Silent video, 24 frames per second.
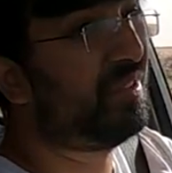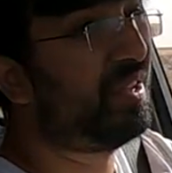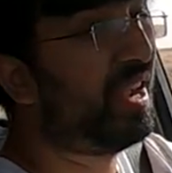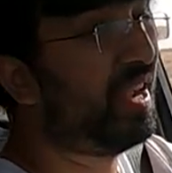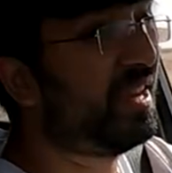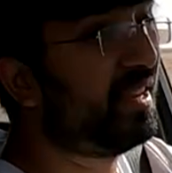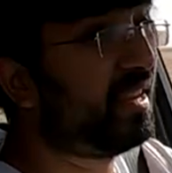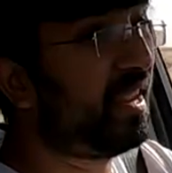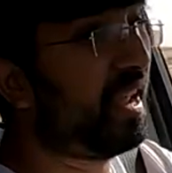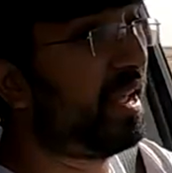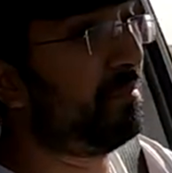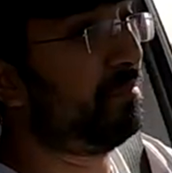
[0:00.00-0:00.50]

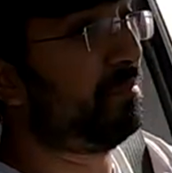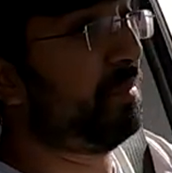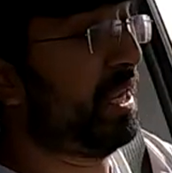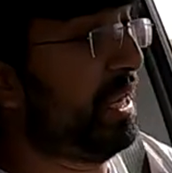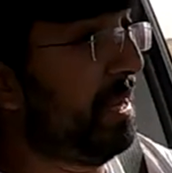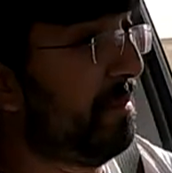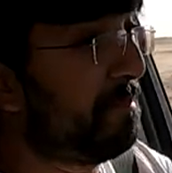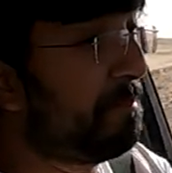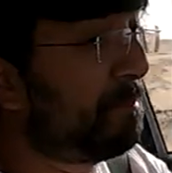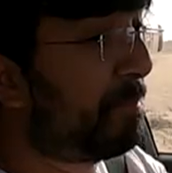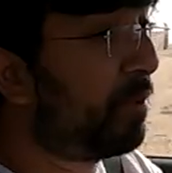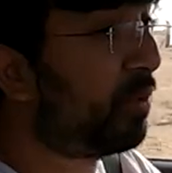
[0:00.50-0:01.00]
that can be
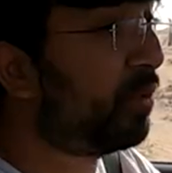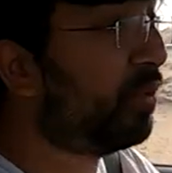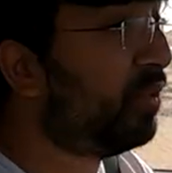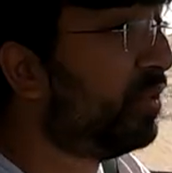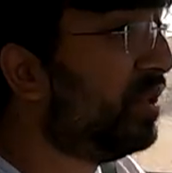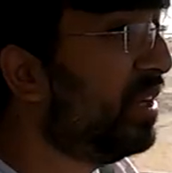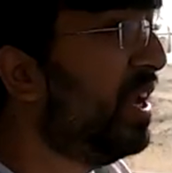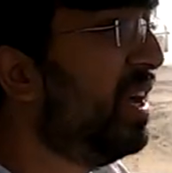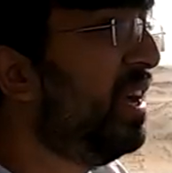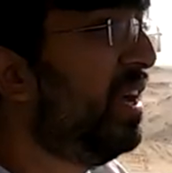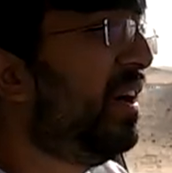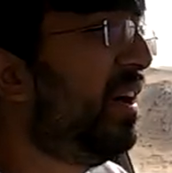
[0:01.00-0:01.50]
improved
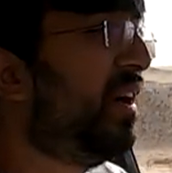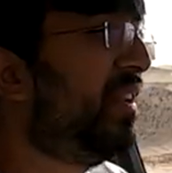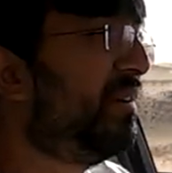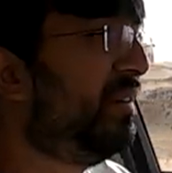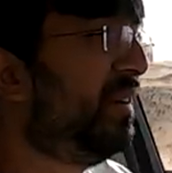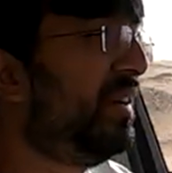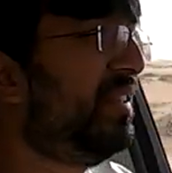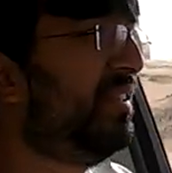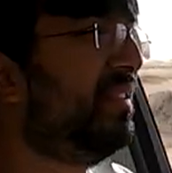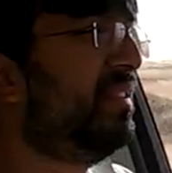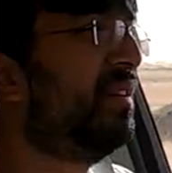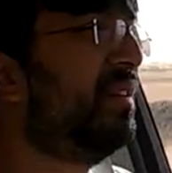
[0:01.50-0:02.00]

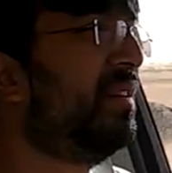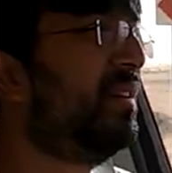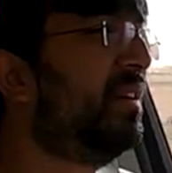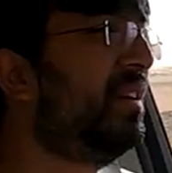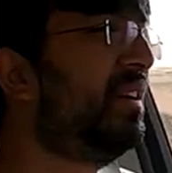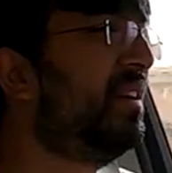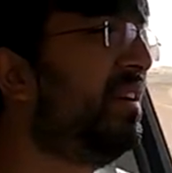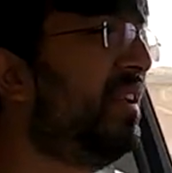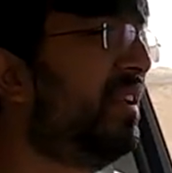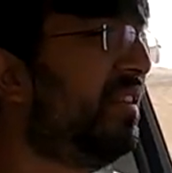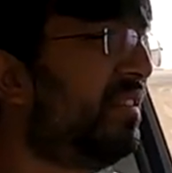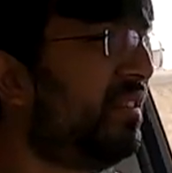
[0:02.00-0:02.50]
otherwise the
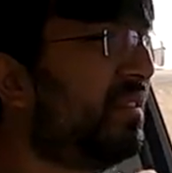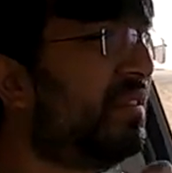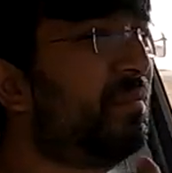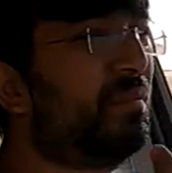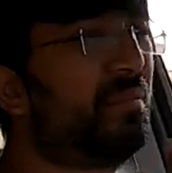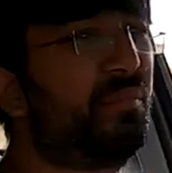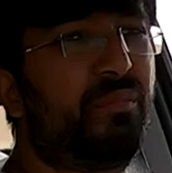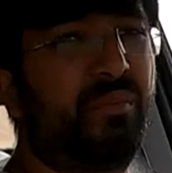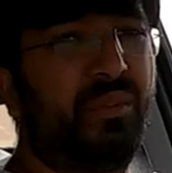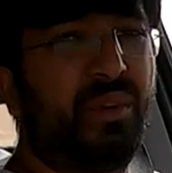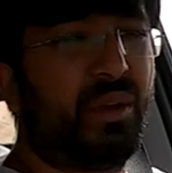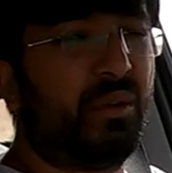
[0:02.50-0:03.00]
disc
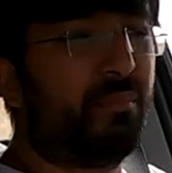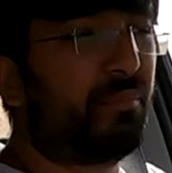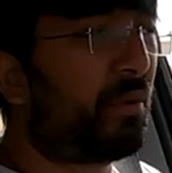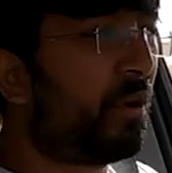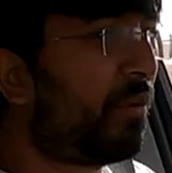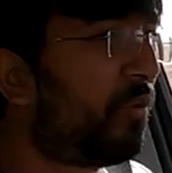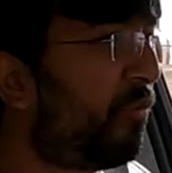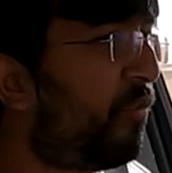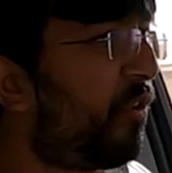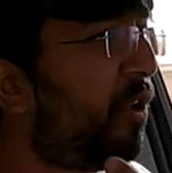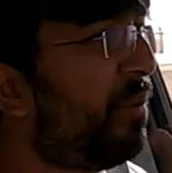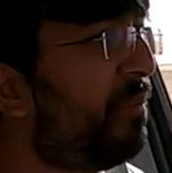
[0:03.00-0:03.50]

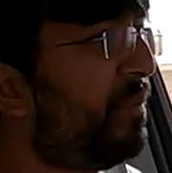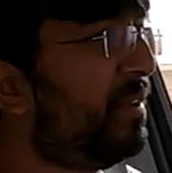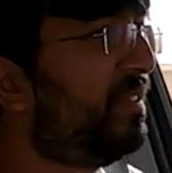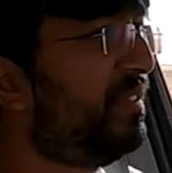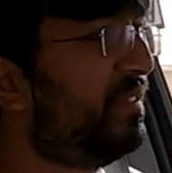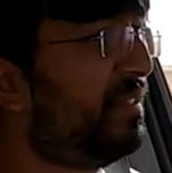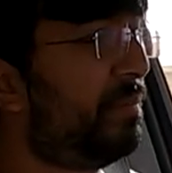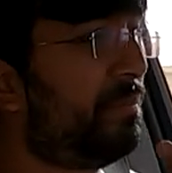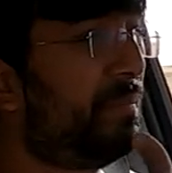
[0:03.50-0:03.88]
performance the